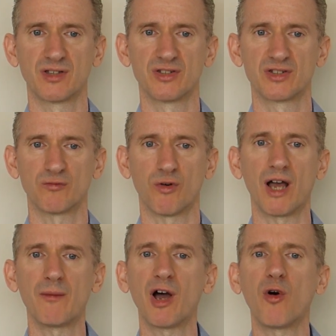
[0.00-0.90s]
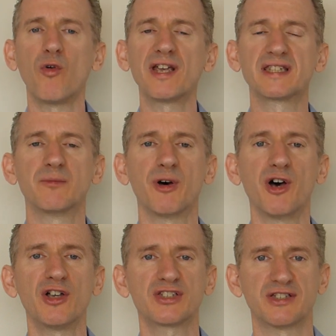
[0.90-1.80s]
So why am I always the
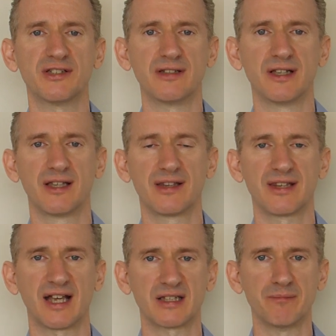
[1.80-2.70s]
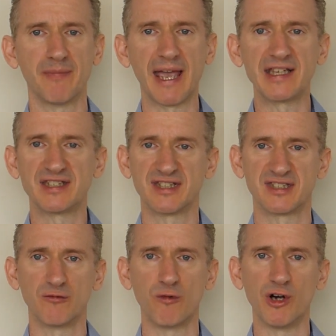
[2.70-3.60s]
person that amazes
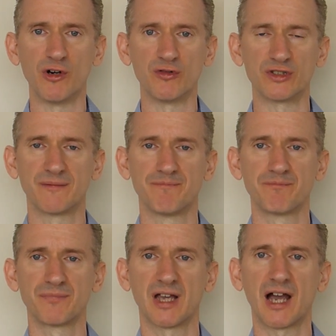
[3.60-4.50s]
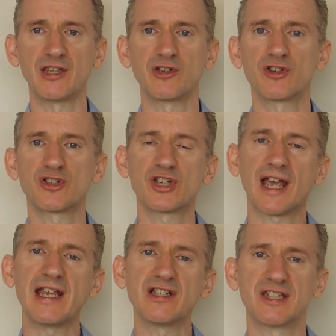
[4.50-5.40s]
the world? And you could
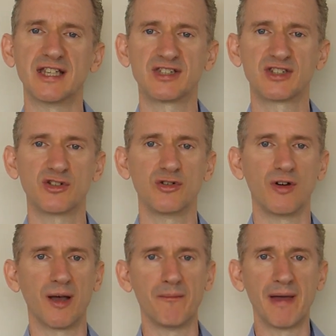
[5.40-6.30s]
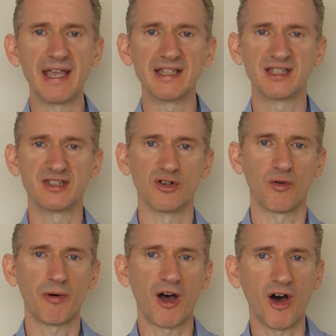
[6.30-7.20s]
change this to amazes your
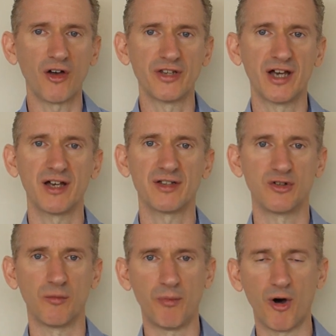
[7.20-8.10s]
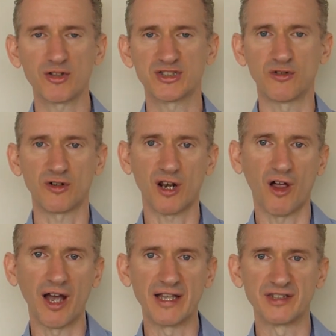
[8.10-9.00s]
partner, your boss, your
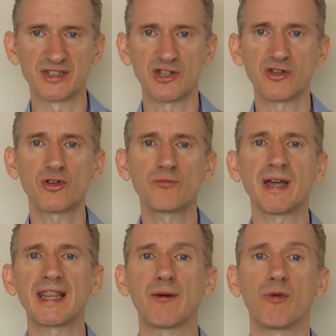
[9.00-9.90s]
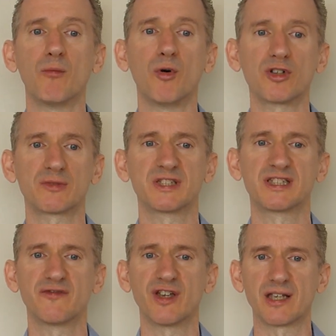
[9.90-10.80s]
clients. So you could make that one more
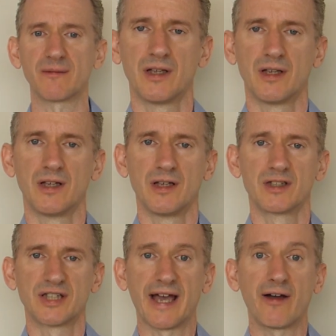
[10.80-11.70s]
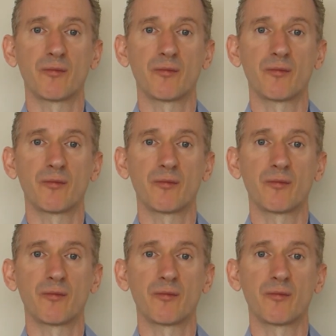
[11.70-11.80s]
specific. So how